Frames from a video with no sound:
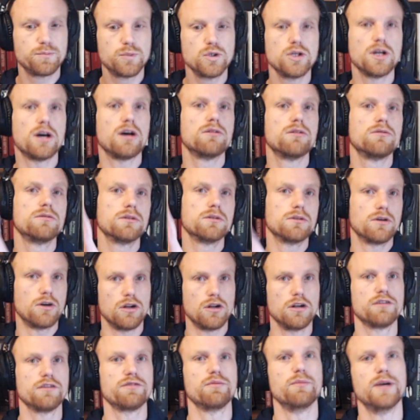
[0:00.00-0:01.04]
put on
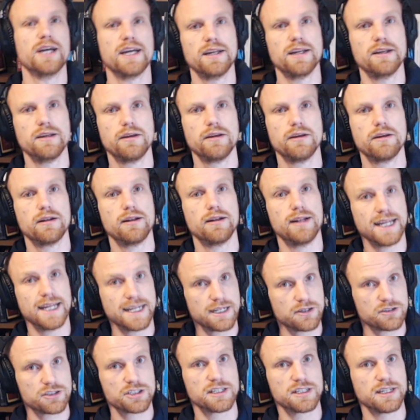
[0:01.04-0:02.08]
all of my
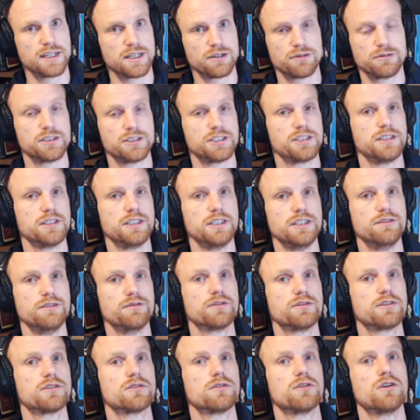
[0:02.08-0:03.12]
letters that I
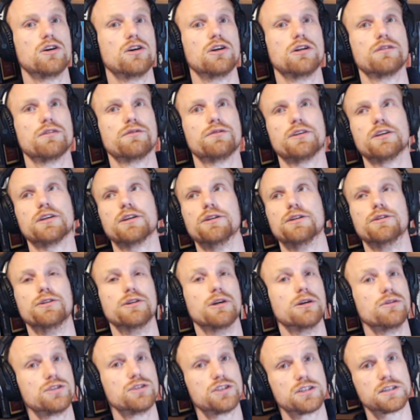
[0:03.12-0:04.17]
received, all of the
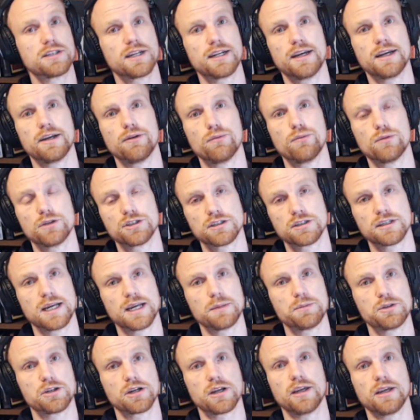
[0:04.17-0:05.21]
notes that I was
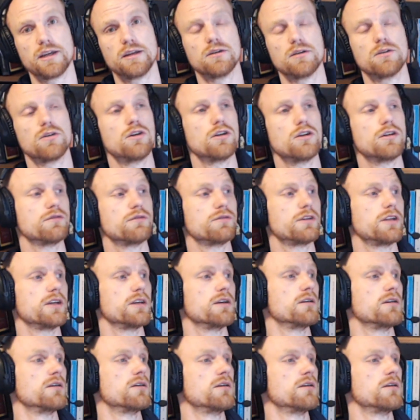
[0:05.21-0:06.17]
capturing, all of the